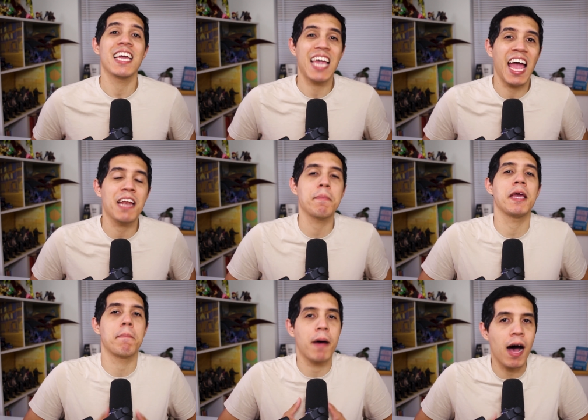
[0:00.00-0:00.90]
can
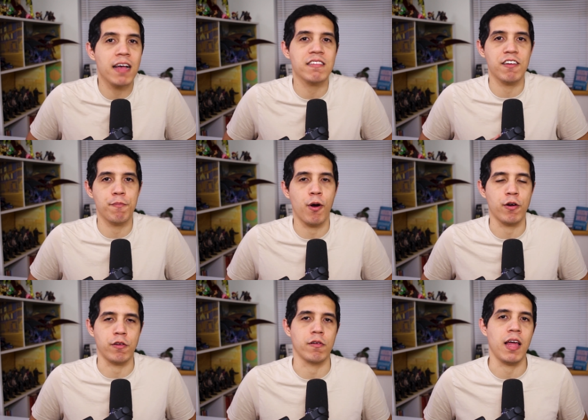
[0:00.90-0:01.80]
be a positive
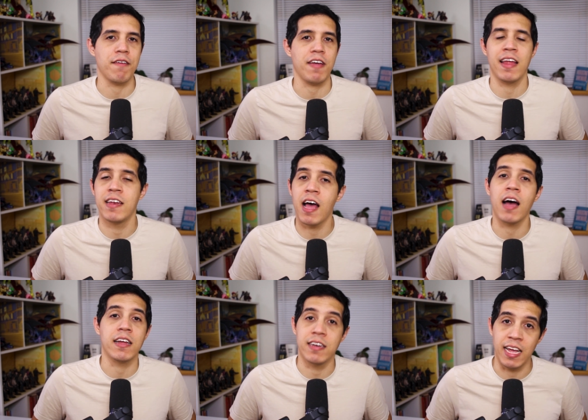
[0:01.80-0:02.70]
part of your life and
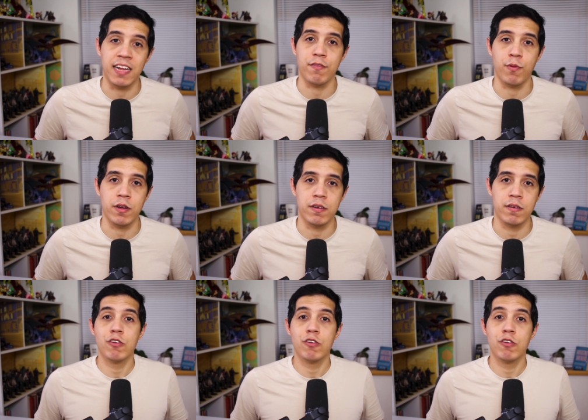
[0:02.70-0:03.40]
not a negative one.